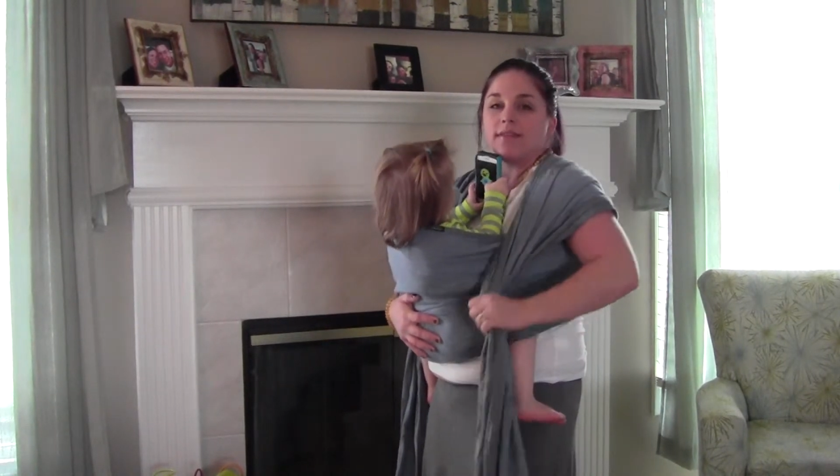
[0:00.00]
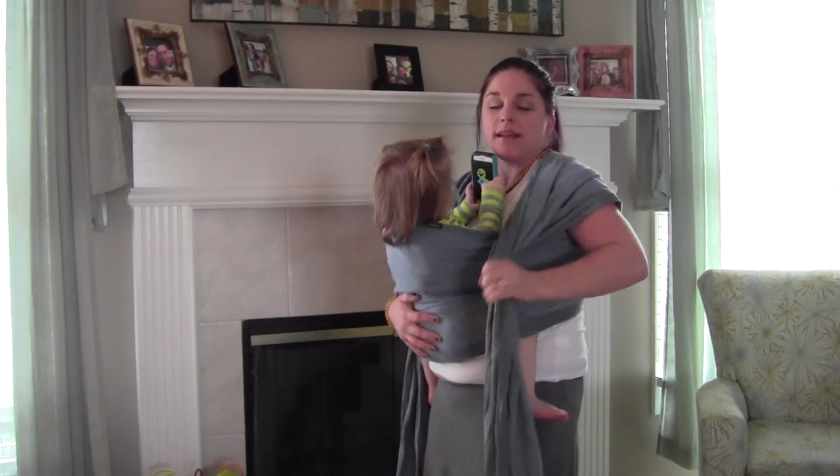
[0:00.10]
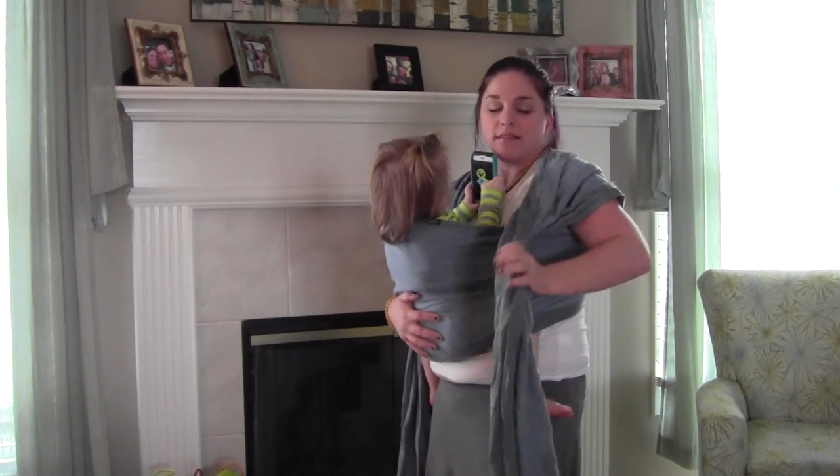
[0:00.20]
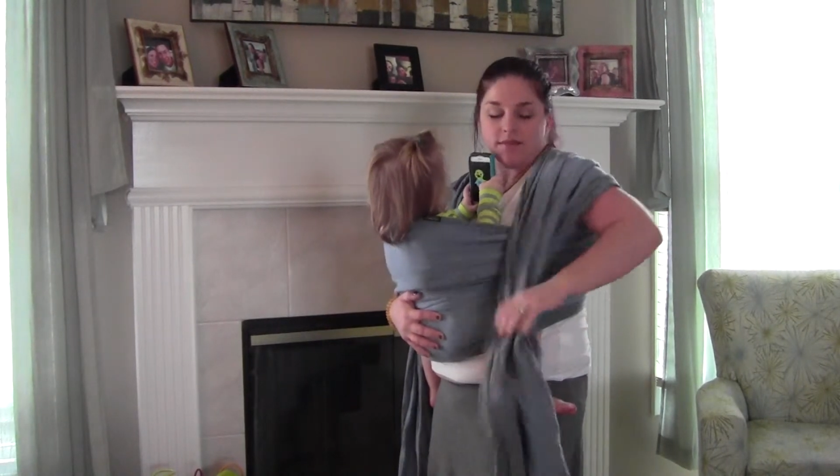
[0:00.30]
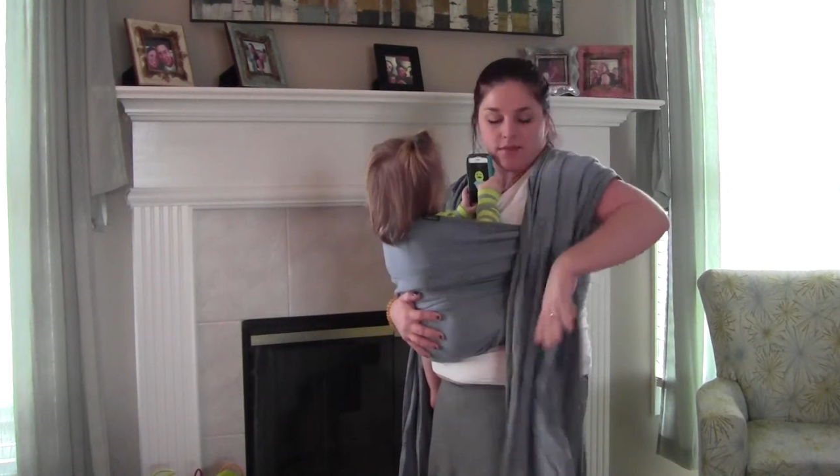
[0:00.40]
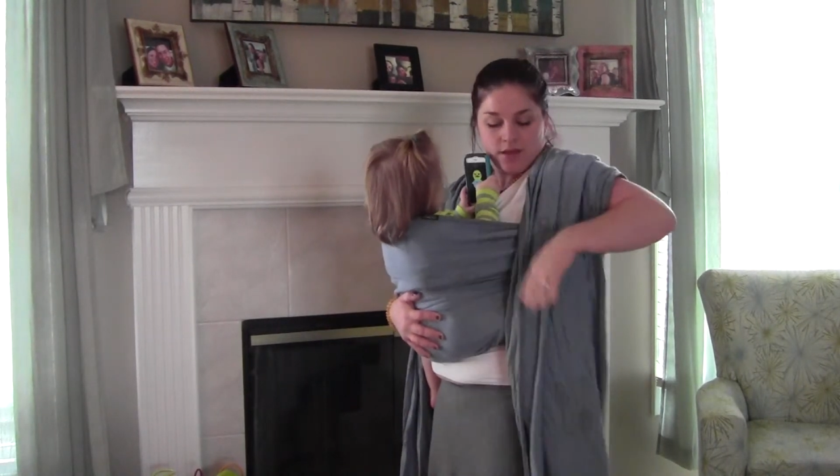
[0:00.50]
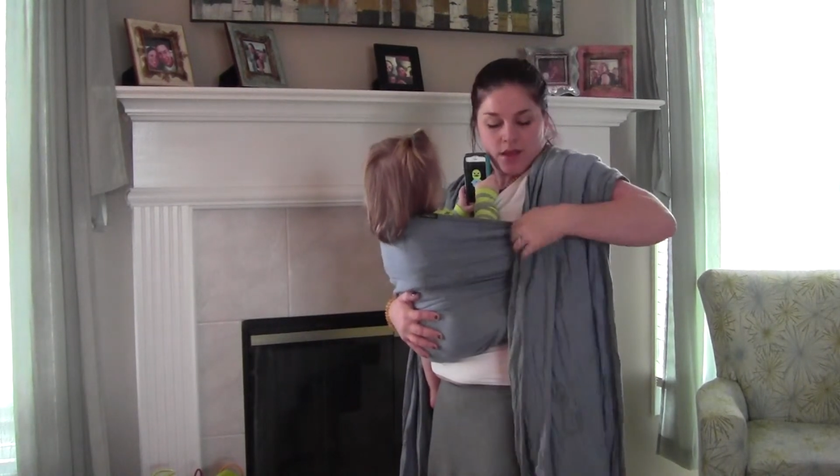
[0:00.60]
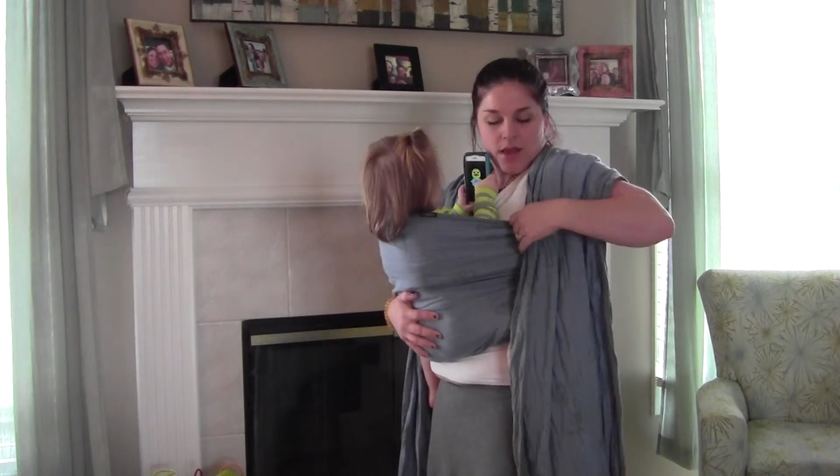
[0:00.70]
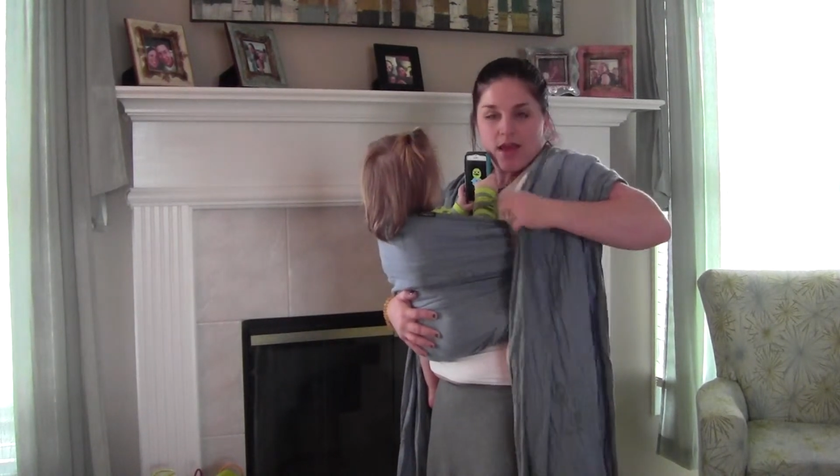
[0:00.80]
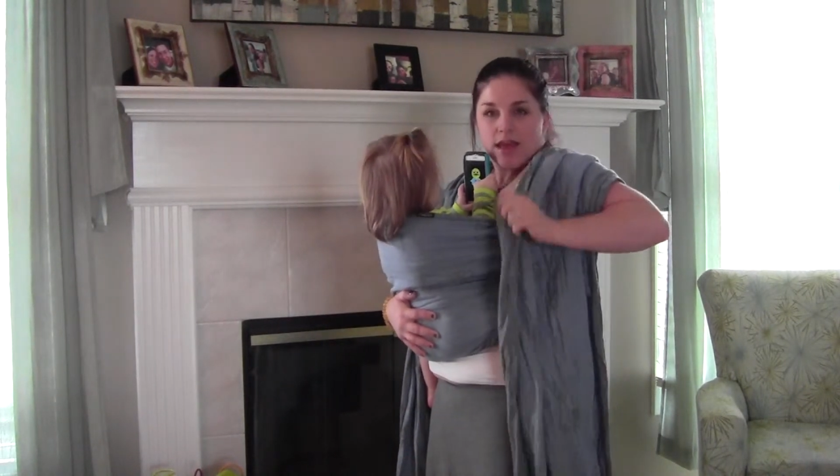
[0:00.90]
That's
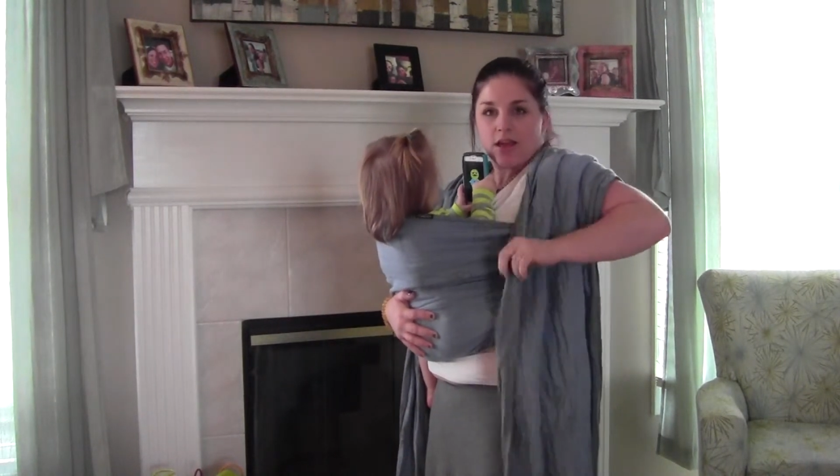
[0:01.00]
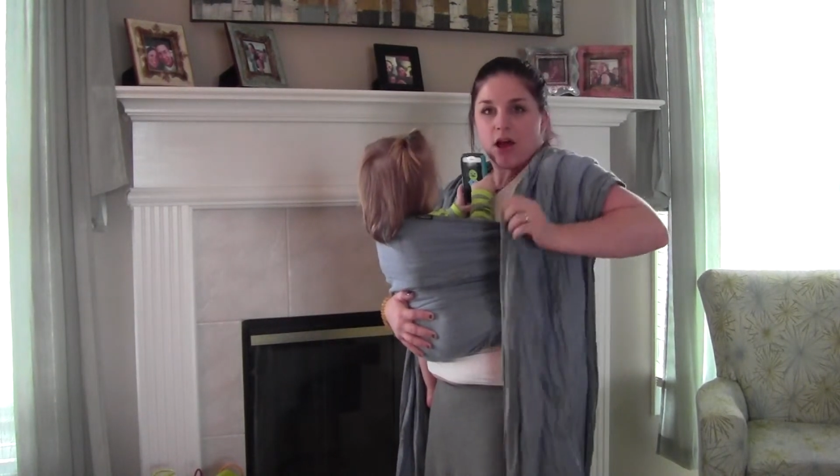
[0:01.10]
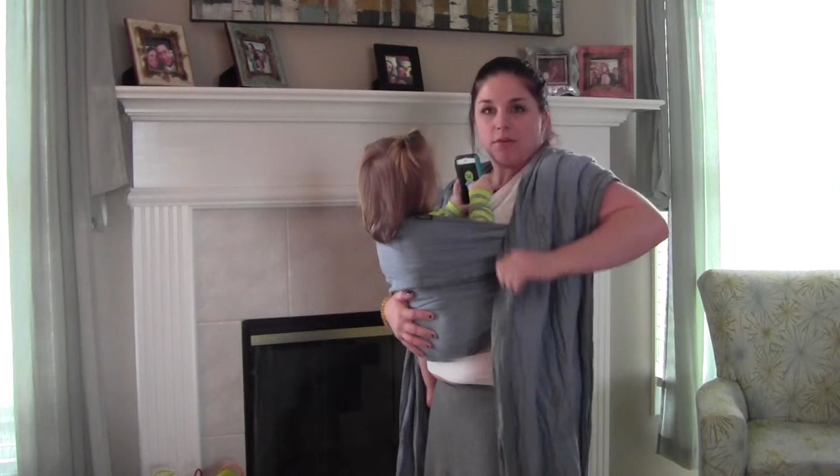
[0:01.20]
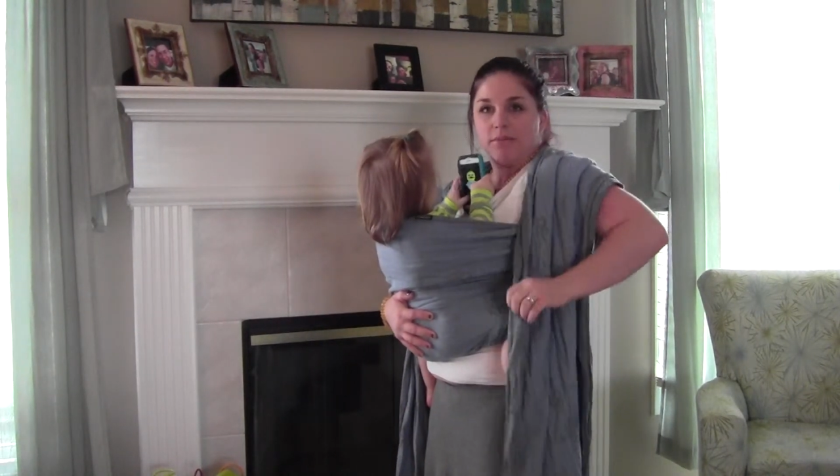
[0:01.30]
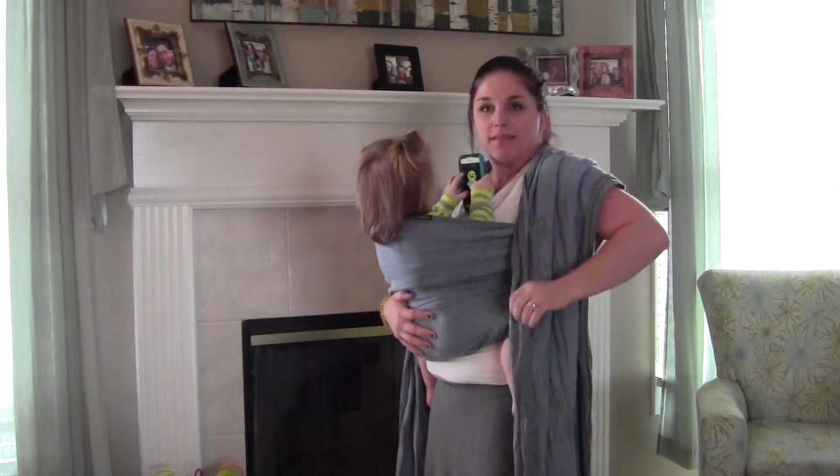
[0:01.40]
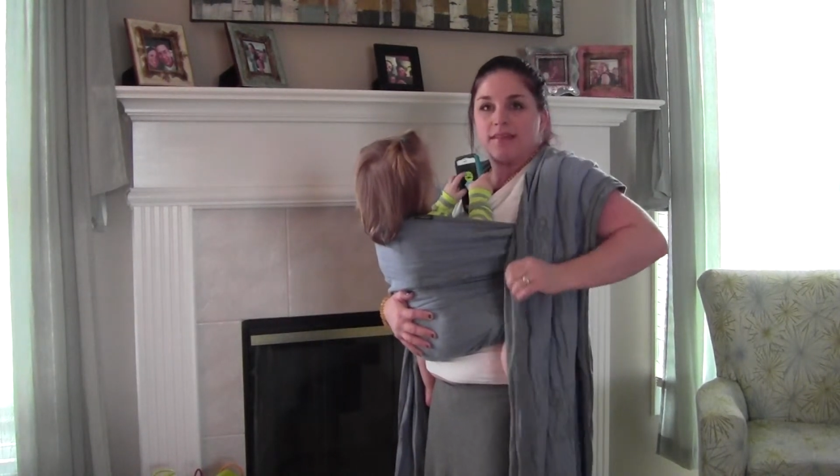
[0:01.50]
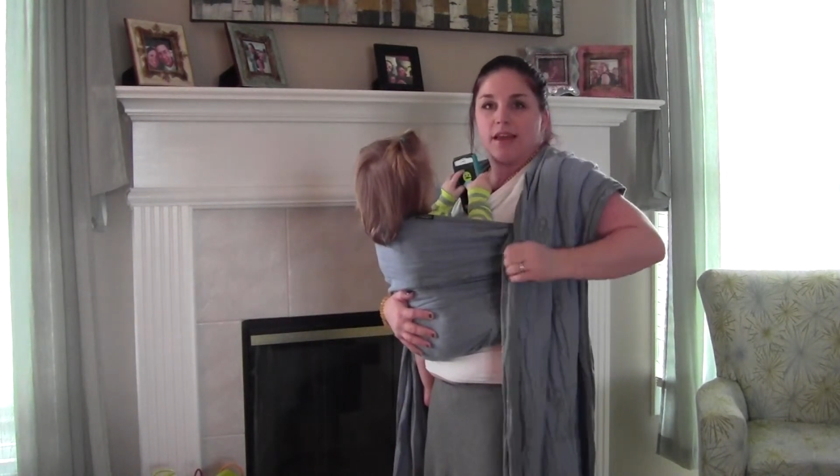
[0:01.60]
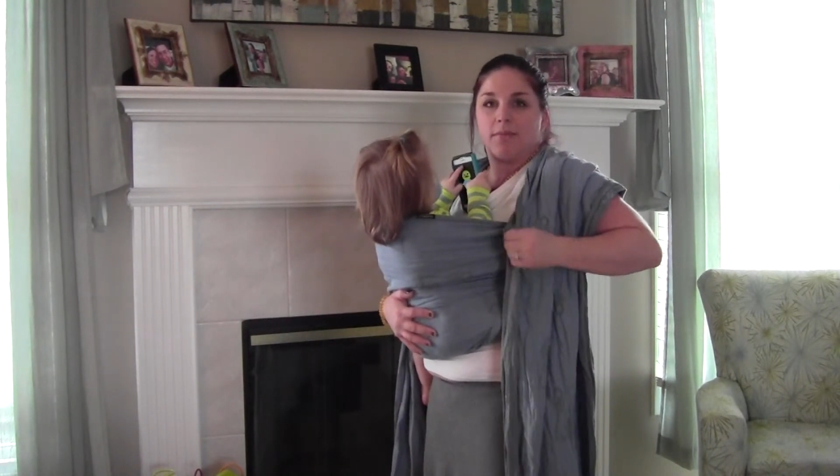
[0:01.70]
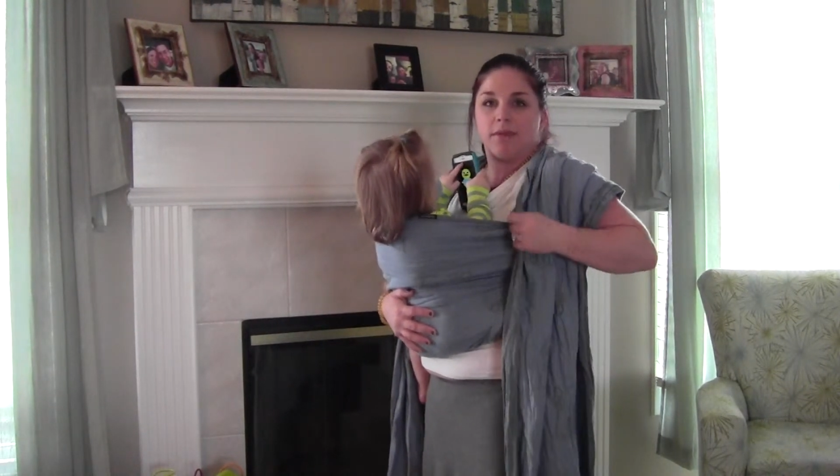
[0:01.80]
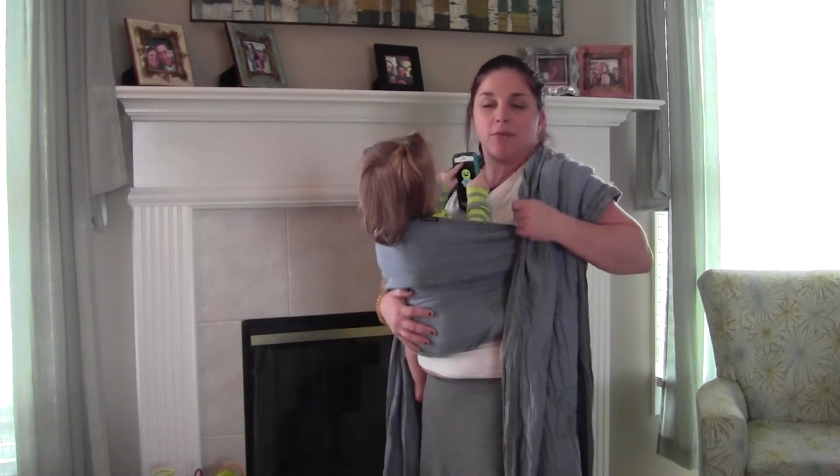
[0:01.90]
a common
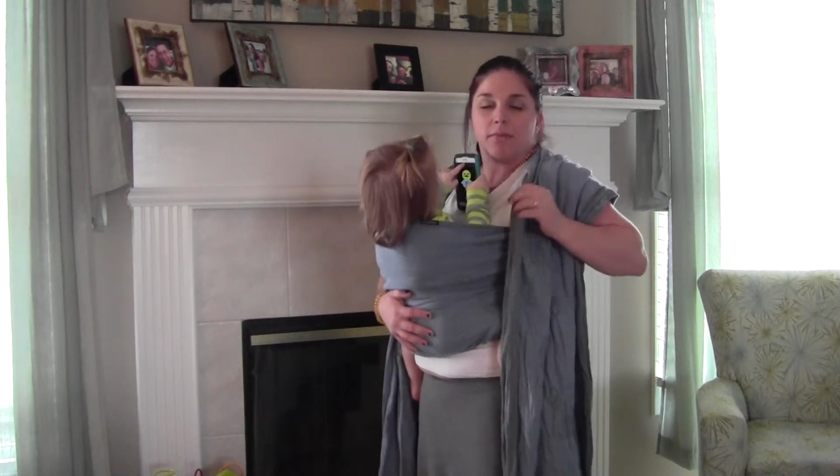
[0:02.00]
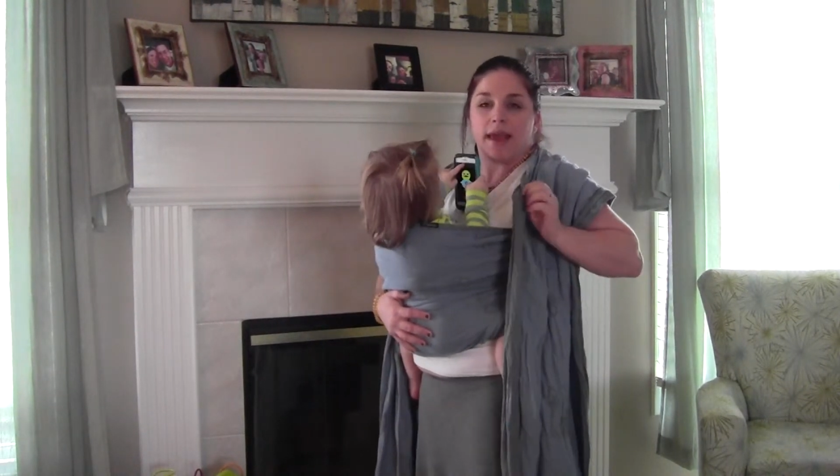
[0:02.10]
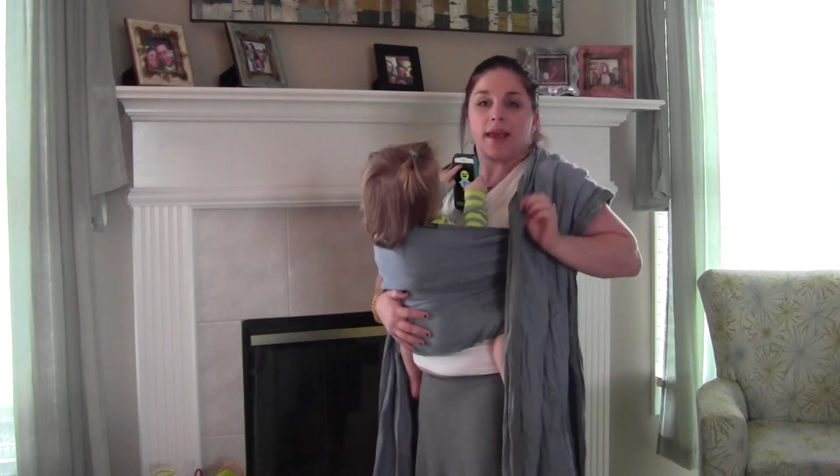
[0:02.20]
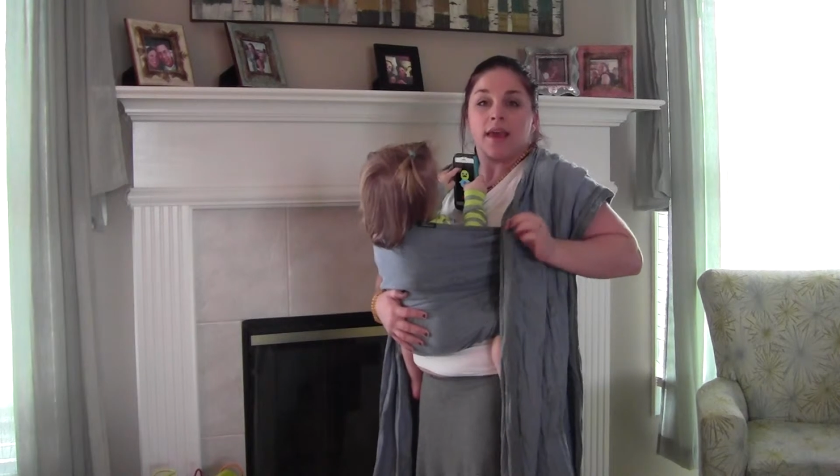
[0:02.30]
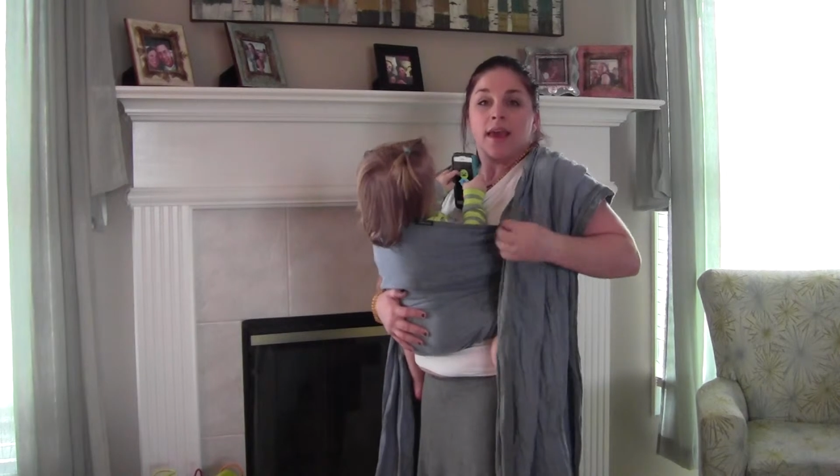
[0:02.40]
mistake people make.